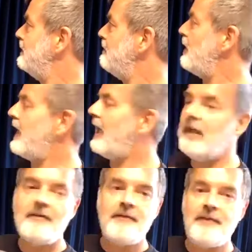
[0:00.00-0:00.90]
But I
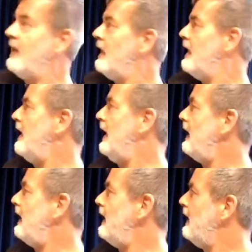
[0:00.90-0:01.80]
love
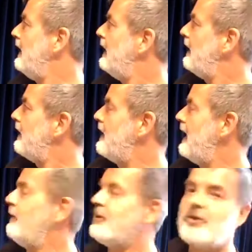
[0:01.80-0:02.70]
that
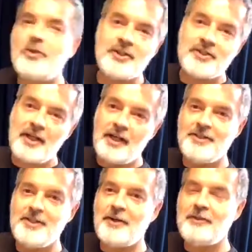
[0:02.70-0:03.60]
he was criticized
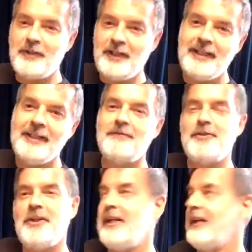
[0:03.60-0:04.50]
not only for eating and for
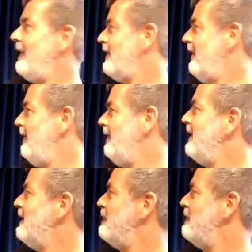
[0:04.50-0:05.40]
drinking alcohol,
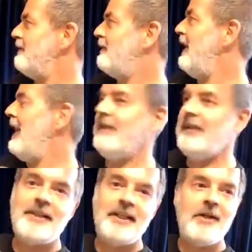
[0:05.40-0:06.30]
but for having
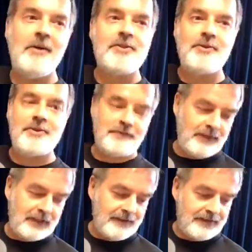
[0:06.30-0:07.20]
the lowest sorts of
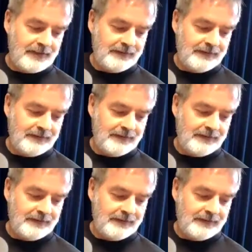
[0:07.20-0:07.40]
friends.